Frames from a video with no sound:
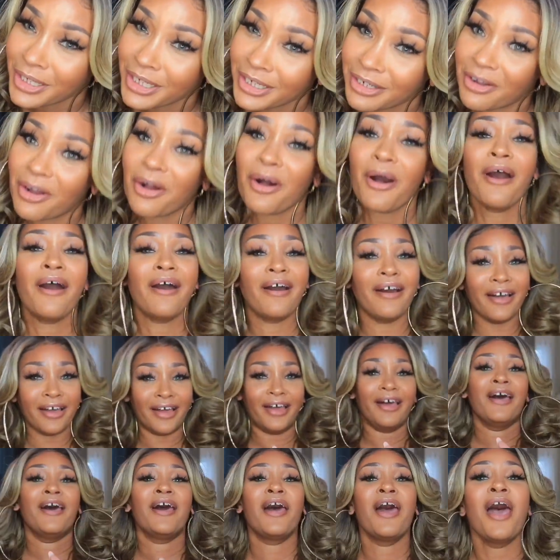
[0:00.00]
is
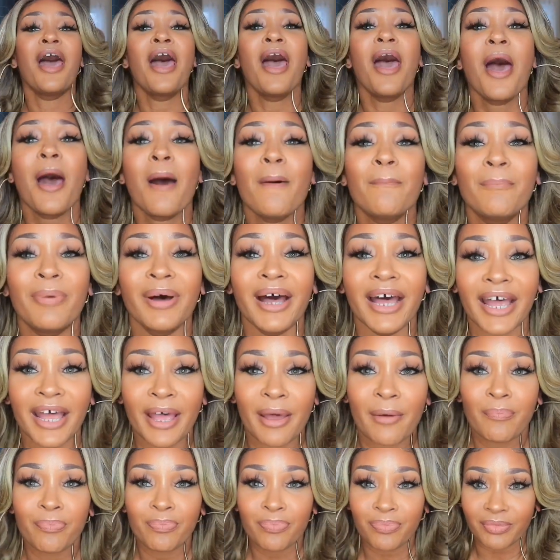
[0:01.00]
your kneecaps real?
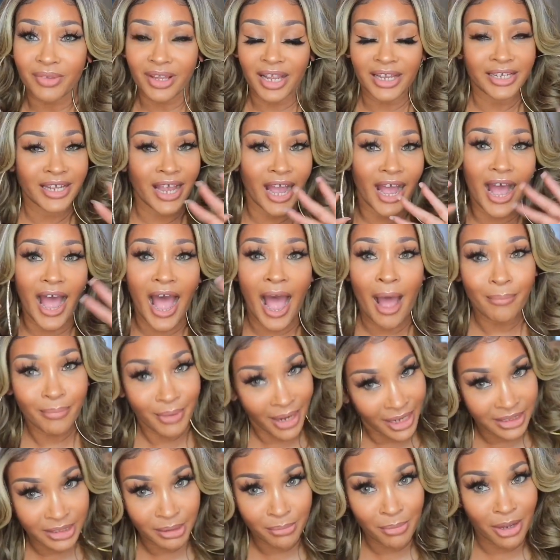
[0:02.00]
but yeah, I'm
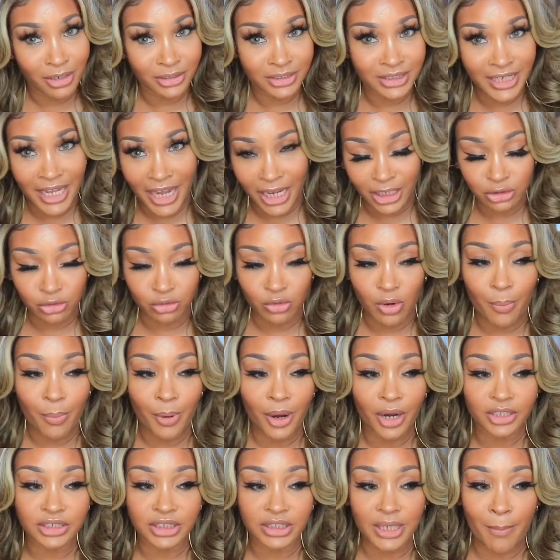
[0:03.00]
not the most natural
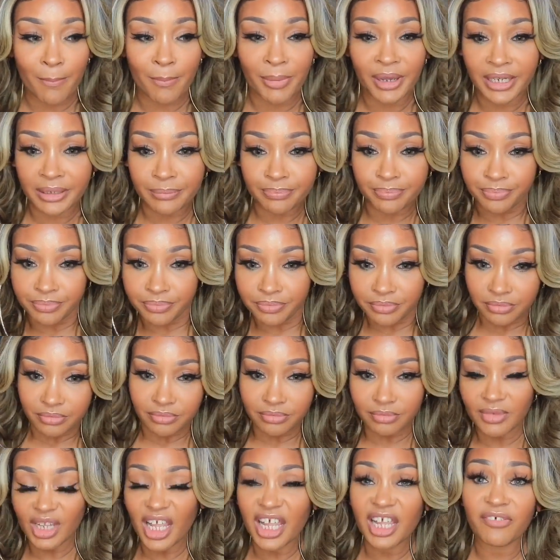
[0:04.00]
person, but
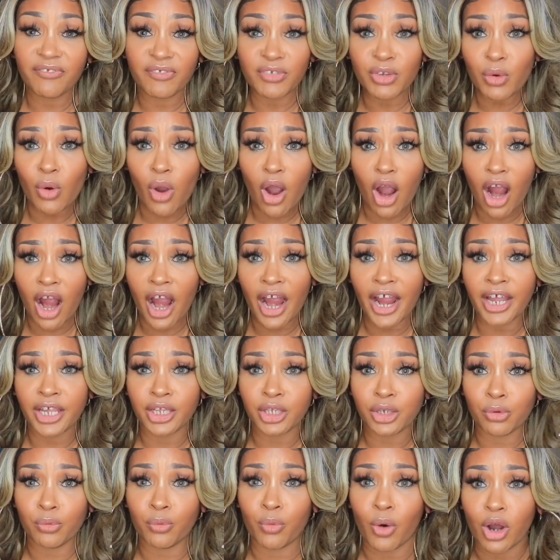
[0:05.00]
if you are
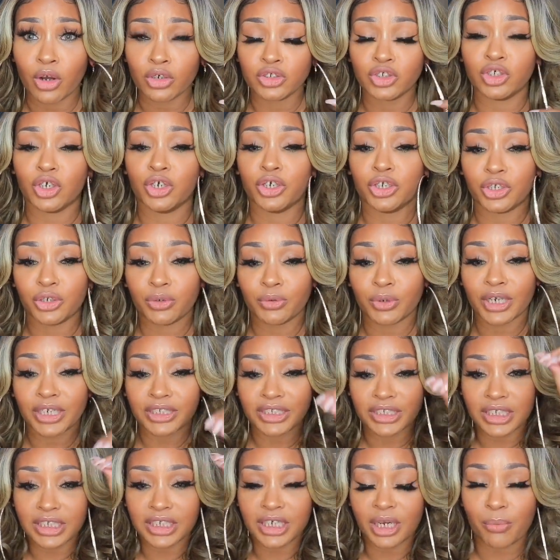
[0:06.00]
and you want your
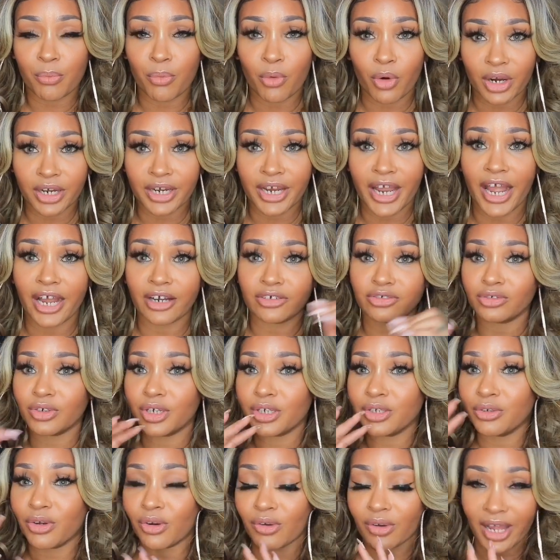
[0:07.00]
unit to look more natural
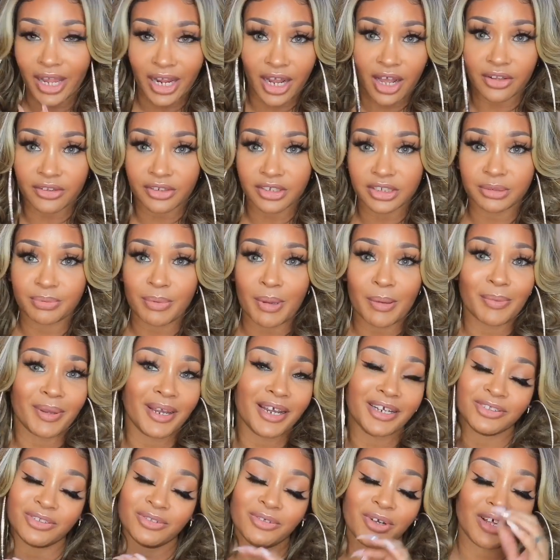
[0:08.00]
and you don't like all those baby
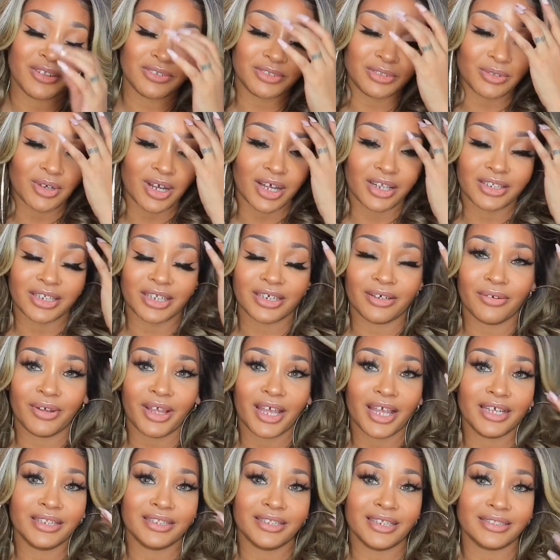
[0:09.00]
hairs, you don't have to do all that,
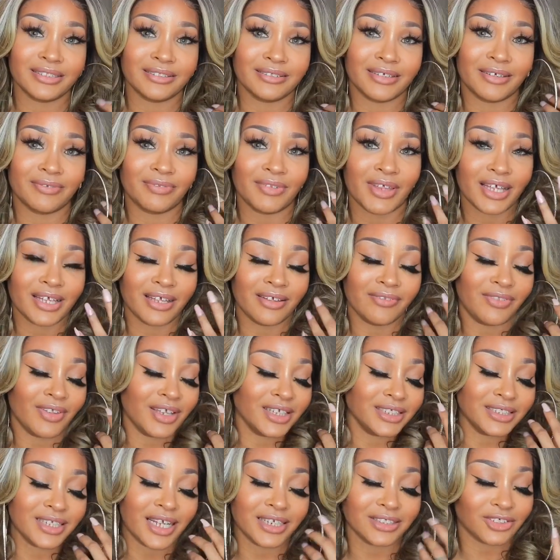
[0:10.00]
okay? That, if, if
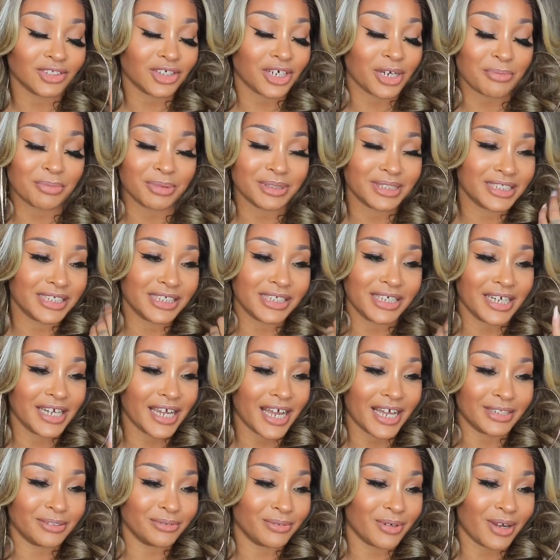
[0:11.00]
that's not your cup of tea, you ain't got